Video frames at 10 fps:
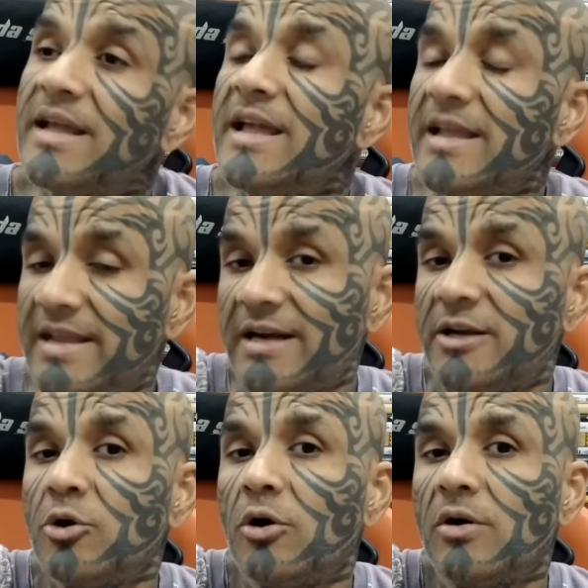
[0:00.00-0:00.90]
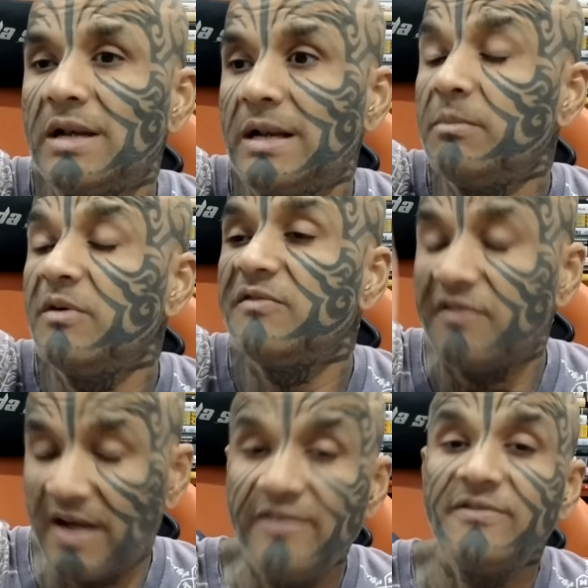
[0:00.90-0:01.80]
yet you're number
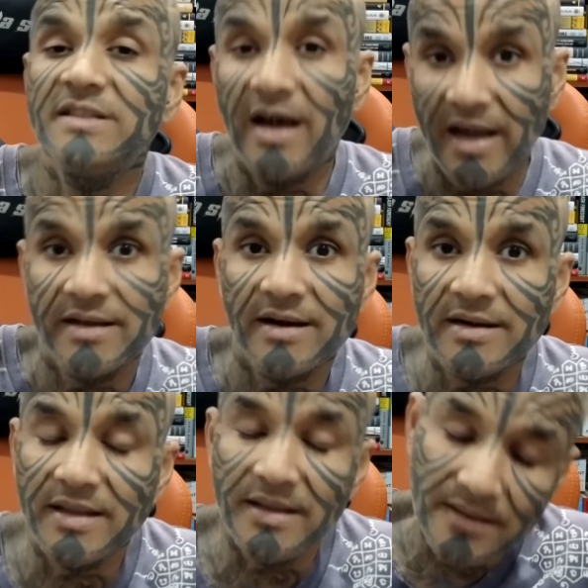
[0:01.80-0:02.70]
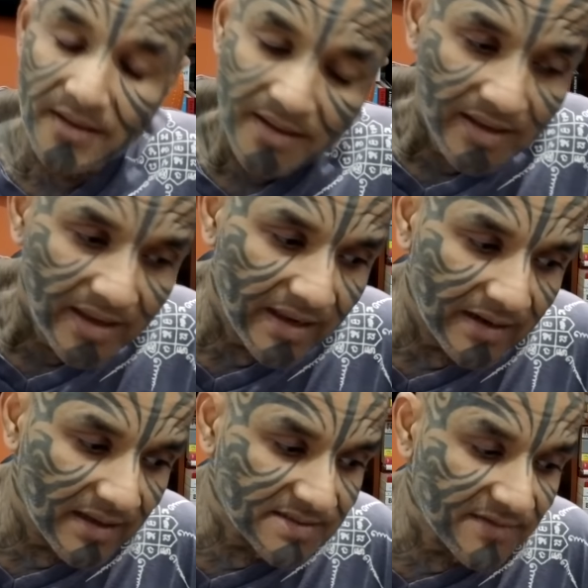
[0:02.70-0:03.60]
five in the hierarchy, and
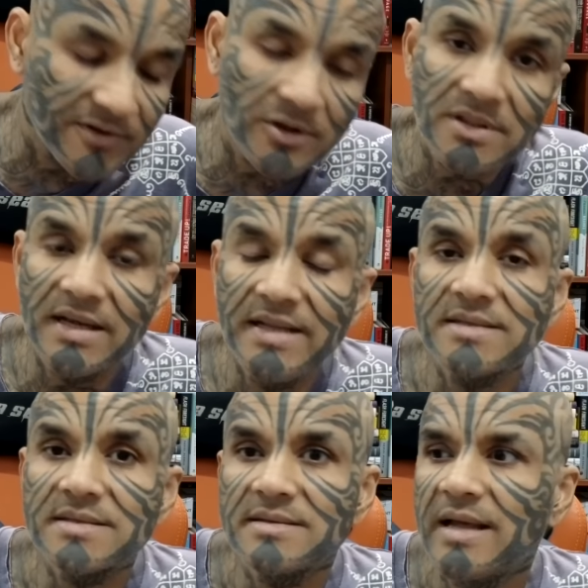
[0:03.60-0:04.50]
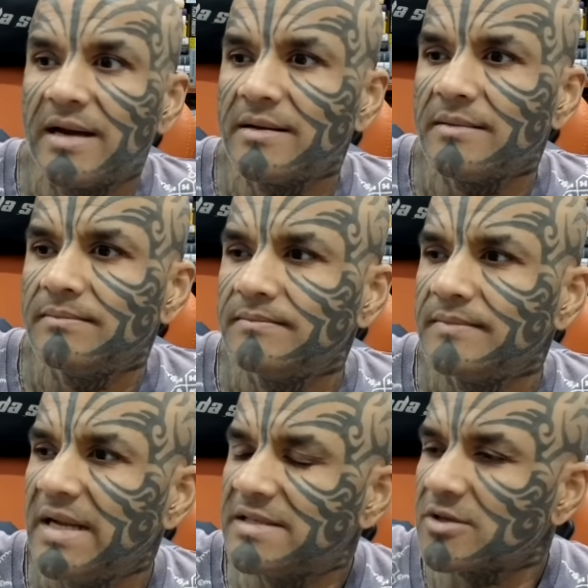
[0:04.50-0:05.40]
last but not the least, that
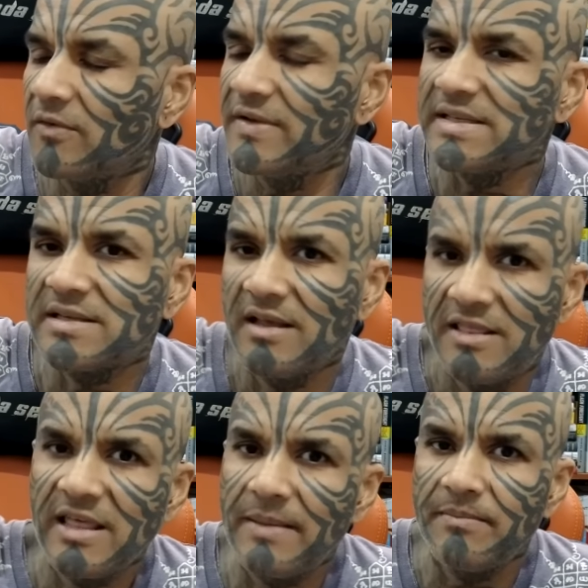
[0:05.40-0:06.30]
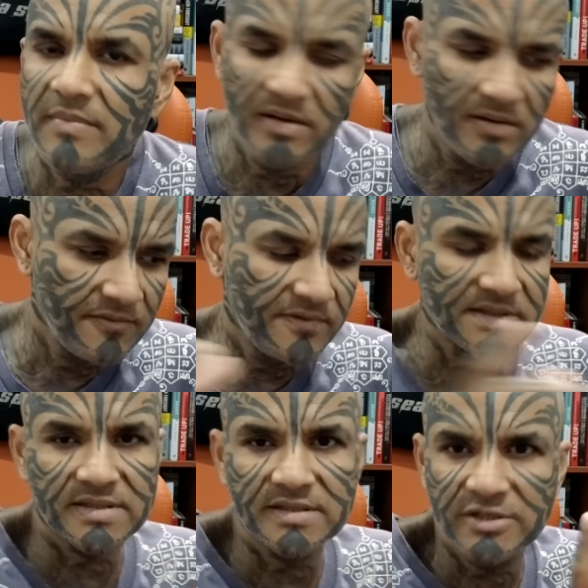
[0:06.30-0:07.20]
it's always them
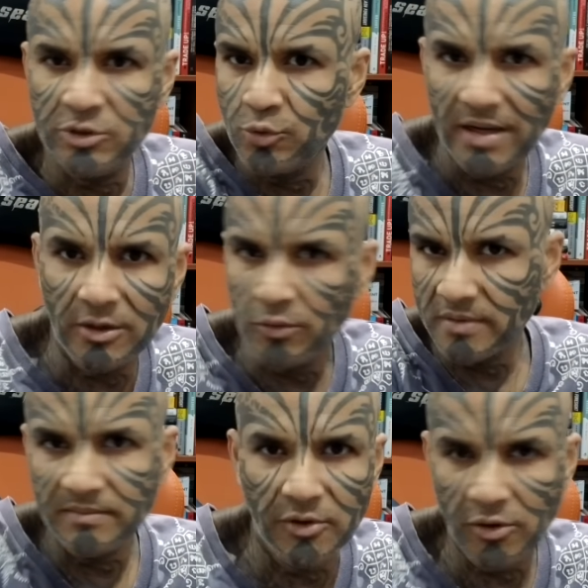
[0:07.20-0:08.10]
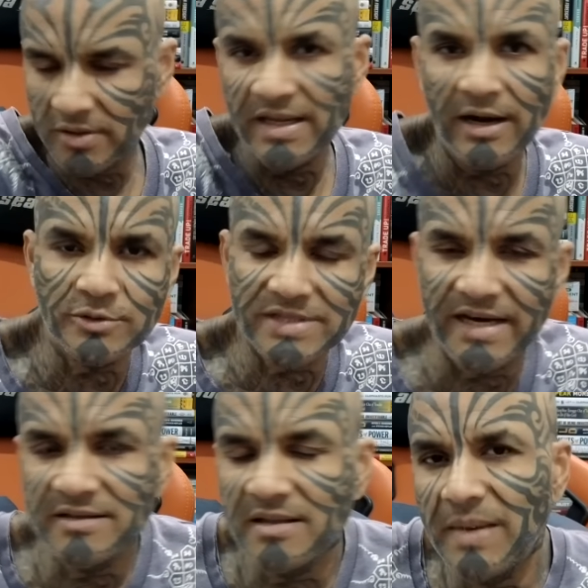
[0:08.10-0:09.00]
versus you alone. You're the
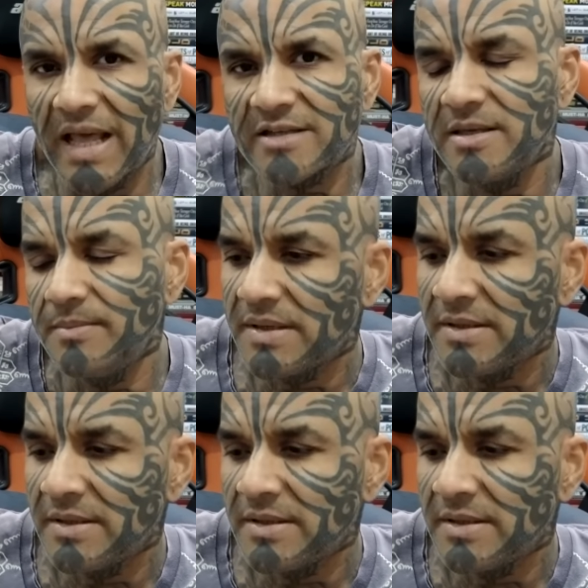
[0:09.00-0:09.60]
outsider, the black sheep.